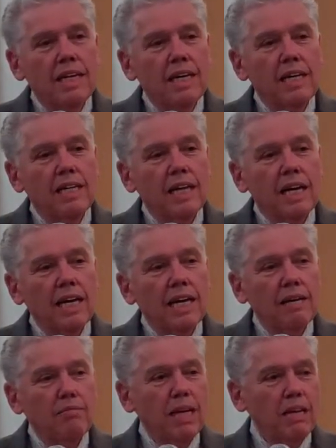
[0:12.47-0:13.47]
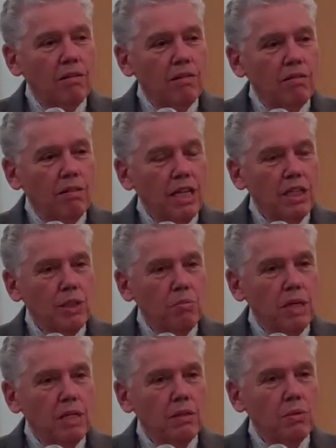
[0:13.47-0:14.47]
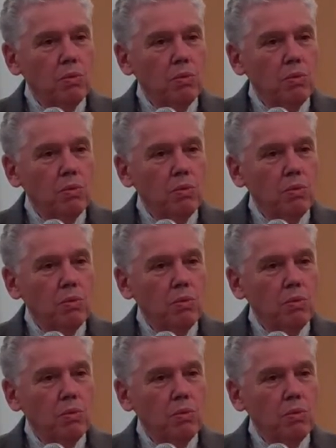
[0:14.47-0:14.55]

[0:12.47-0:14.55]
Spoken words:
and I had made an arrangement